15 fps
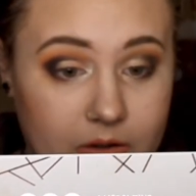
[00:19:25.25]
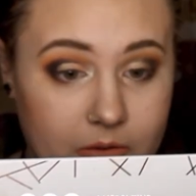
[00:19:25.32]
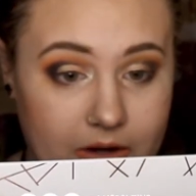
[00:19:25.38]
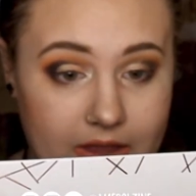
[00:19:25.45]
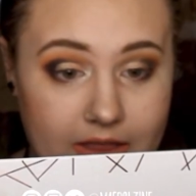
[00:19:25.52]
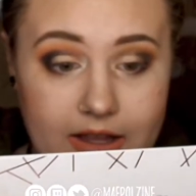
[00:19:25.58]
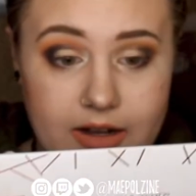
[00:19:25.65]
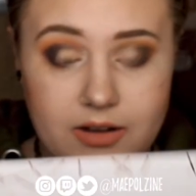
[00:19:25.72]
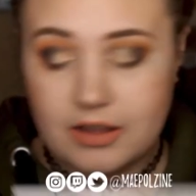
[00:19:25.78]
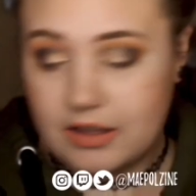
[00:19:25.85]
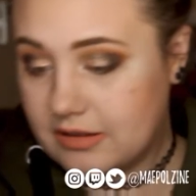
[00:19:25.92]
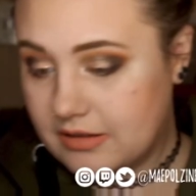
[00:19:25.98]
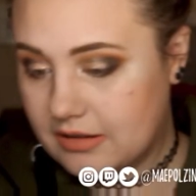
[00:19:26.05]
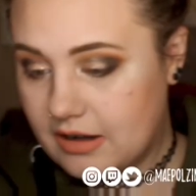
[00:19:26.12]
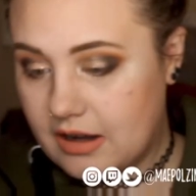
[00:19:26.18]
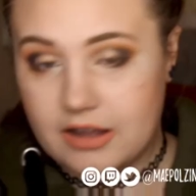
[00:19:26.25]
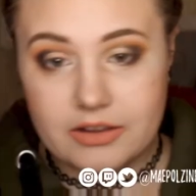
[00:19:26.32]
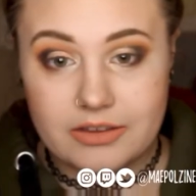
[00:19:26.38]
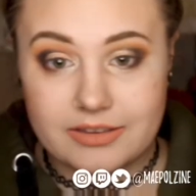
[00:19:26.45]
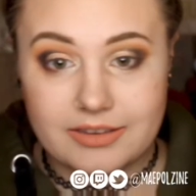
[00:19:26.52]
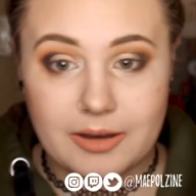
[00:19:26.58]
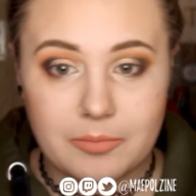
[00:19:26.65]
away that it's not
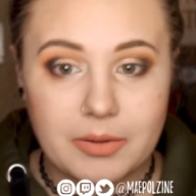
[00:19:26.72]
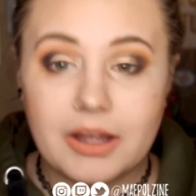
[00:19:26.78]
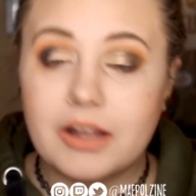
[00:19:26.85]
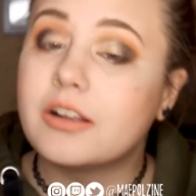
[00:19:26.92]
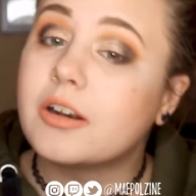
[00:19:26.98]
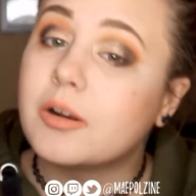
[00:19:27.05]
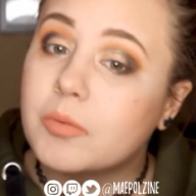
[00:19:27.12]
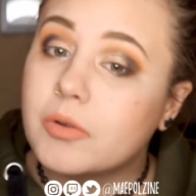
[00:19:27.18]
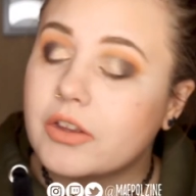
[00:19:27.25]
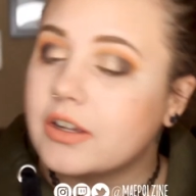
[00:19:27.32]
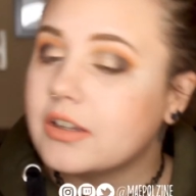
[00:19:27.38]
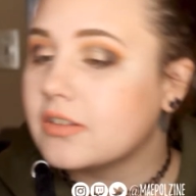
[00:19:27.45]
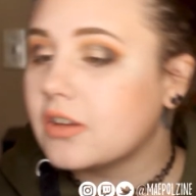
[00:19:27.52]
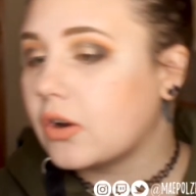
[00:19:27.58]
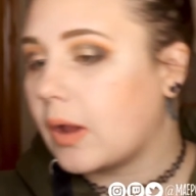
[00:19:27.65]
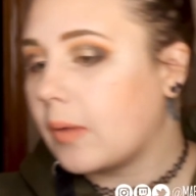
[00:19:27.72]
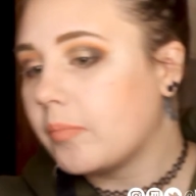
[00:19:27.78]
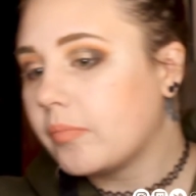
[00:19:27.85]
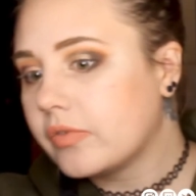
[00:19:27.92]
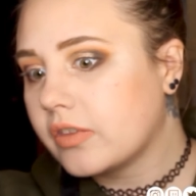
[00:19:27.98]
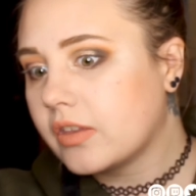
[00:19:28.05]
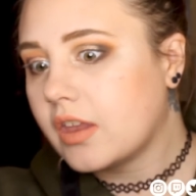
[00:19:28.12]
the same palette on both eyes. Okay.
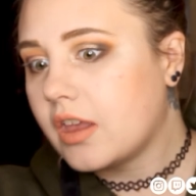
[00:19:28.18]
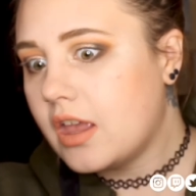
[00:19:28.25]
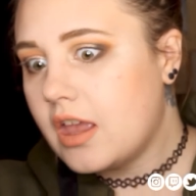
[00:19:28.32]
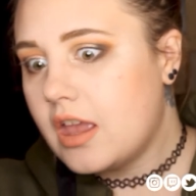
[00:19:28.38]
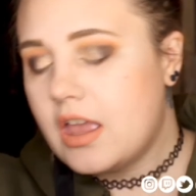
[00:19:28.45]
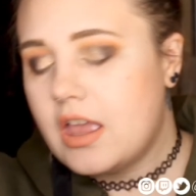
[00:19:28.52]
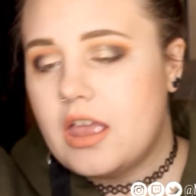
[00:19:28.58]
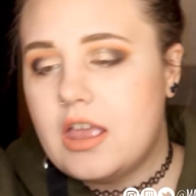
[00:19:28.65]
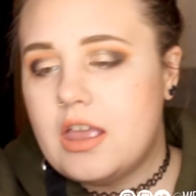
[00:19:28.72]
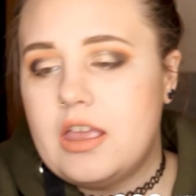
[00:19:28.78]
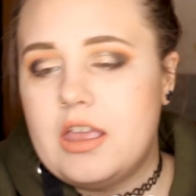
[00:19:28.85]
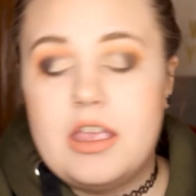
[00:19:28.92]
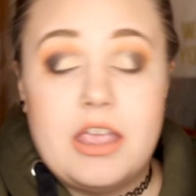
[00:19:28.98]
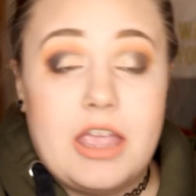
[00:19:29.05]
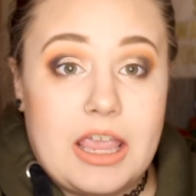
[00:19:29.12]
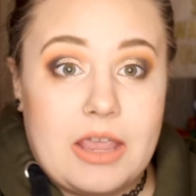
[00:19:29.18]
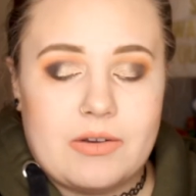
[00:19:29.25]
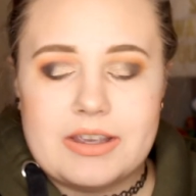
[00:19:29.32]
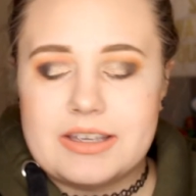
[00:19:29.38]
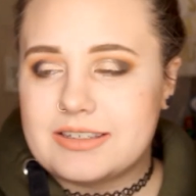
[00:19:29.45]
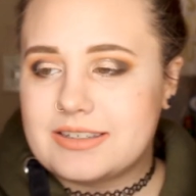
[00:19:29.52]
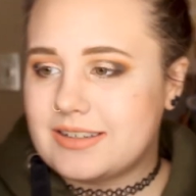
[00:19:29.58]

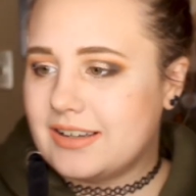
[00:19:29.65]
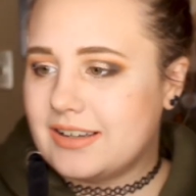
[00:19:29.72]
Anyways.